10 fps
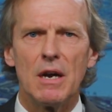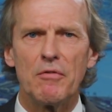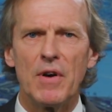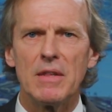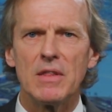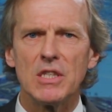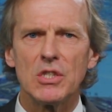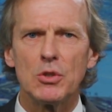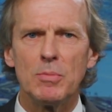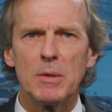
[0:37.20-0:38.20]
I find
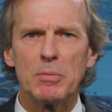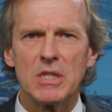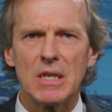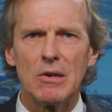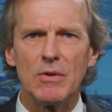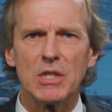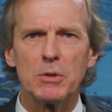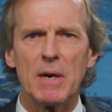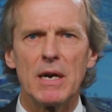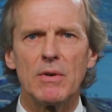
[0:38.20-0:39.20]
this to be a particularly
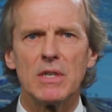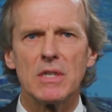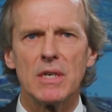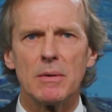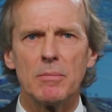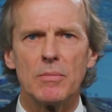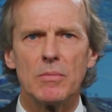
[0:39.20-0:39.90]
inspiring time.